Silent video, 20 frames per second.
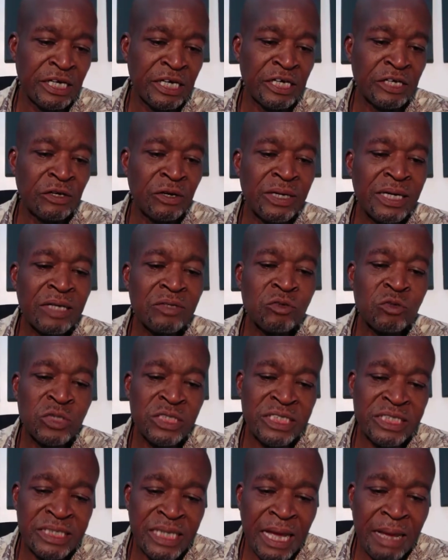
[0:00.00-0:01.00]
in order to
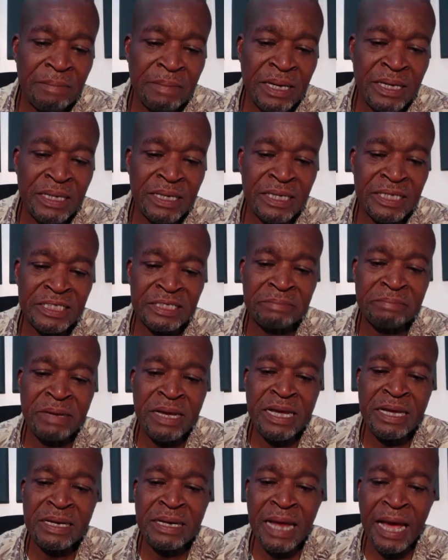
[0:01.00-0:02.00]
determine its
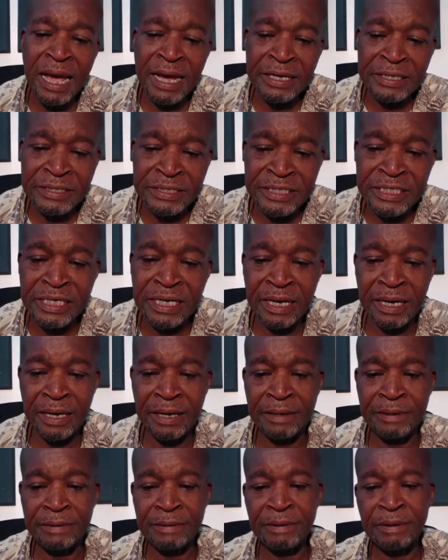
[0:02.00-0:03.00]
main
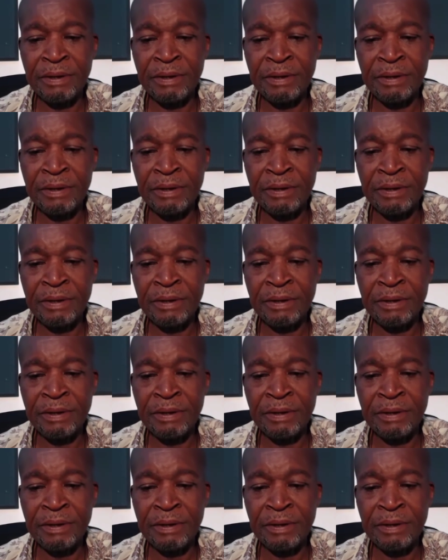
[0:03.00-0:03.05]
idea